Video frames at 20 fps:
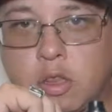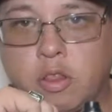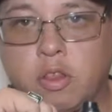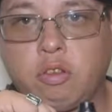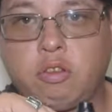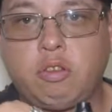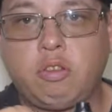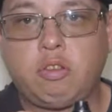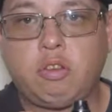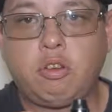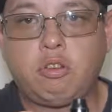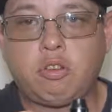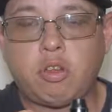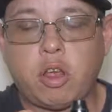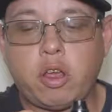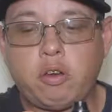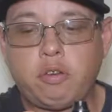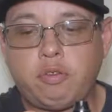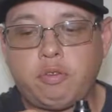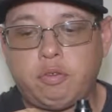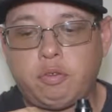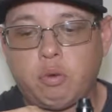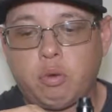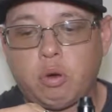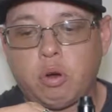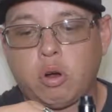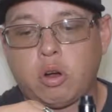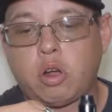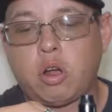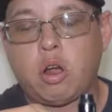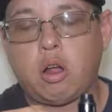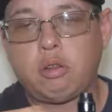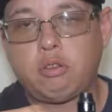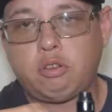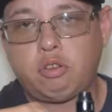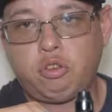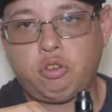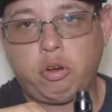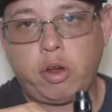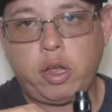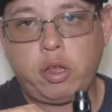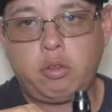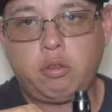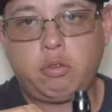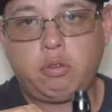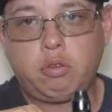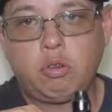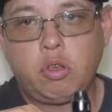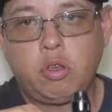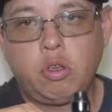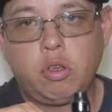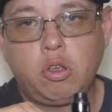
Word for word: This is designed for concentrates,